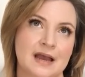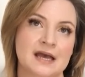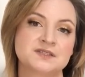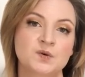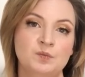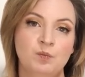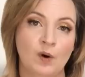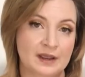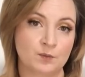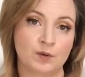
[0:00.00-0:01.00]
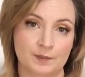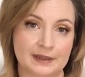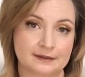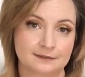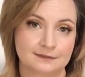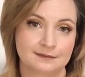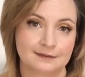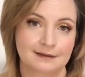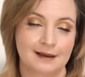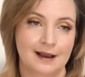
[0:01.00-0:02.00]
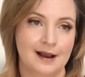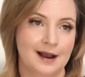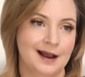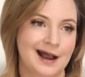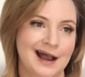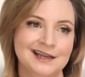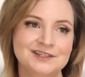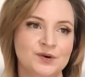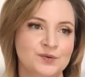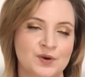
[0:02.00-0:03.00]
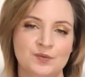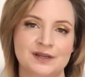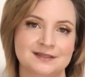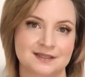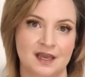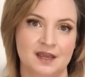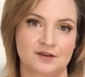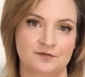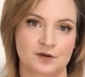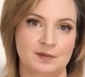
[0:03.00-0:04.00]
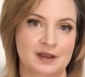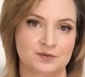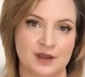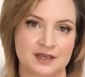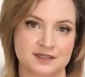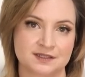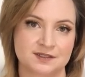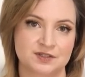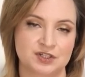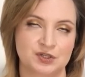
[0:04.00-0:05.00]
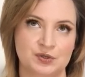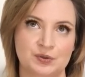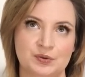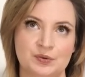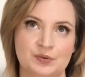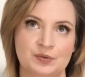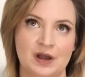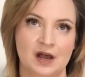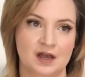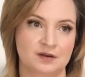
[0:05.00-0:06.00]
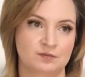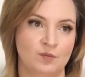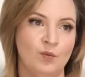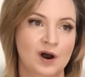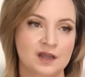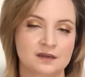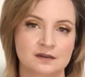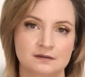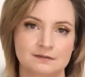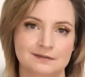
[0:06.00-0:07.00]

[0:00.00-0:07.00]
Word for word: as a white woman, uh, I don't know what it's like for my race to, um, one,